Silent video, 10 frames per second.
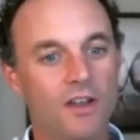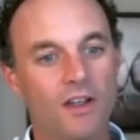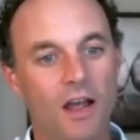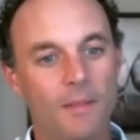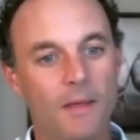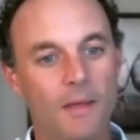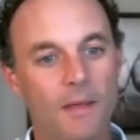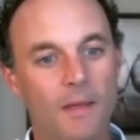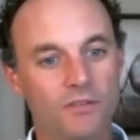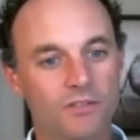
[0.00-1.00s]
and then
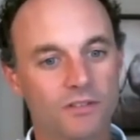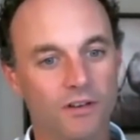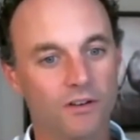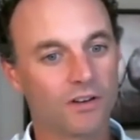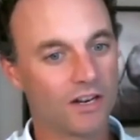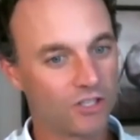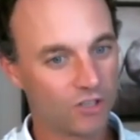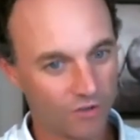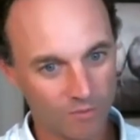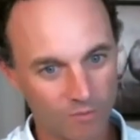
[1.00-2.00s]
and kind of
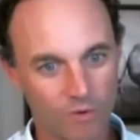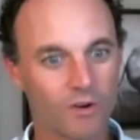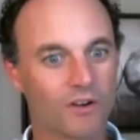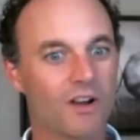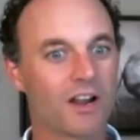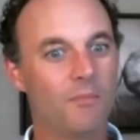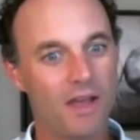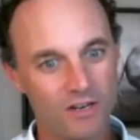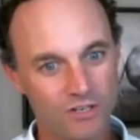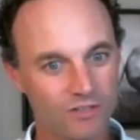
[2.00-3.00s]
show them what we're going to
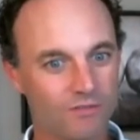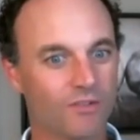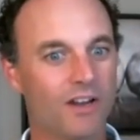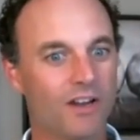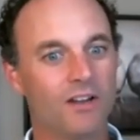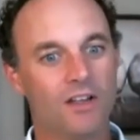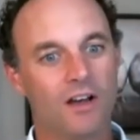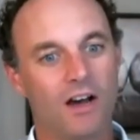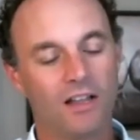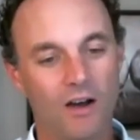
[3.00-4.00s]
recommend, right?
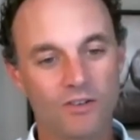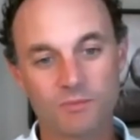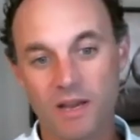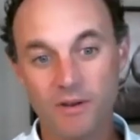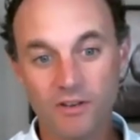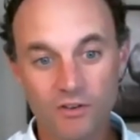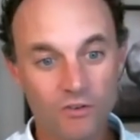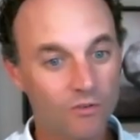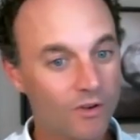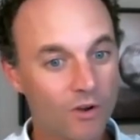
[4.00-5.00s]
Allow us maybe to do
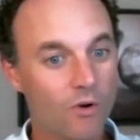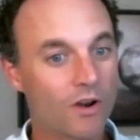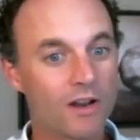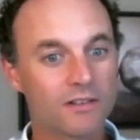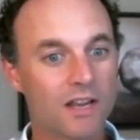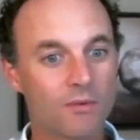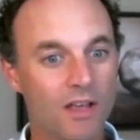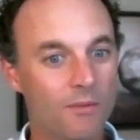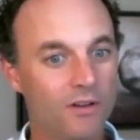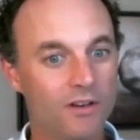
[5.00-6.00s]
a requote on cyber
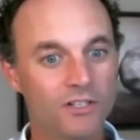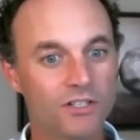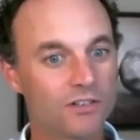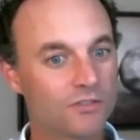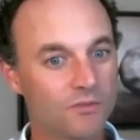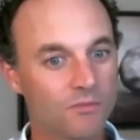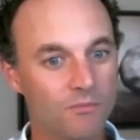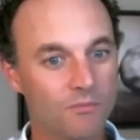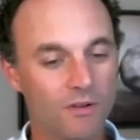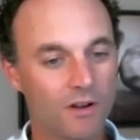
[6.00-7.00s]
liability insurance
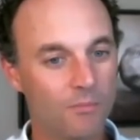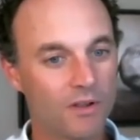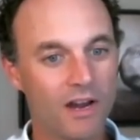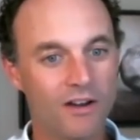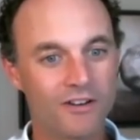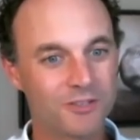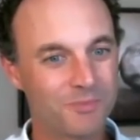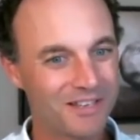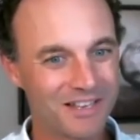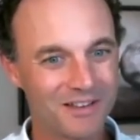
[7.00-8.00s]
from a couple carriers
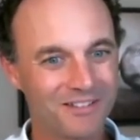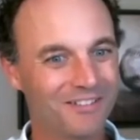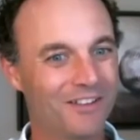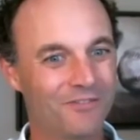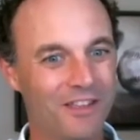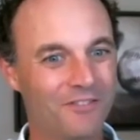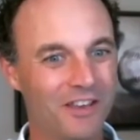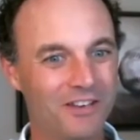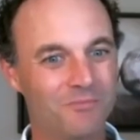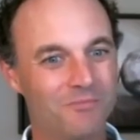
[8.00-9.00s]
based on if
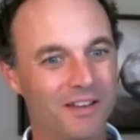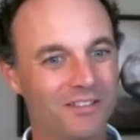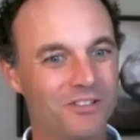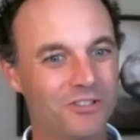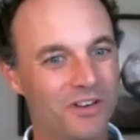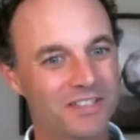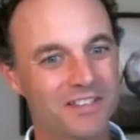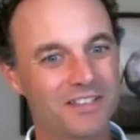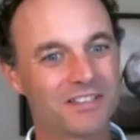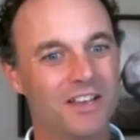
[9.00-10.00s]
they make these
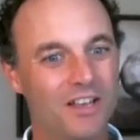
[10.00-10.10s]
choices, so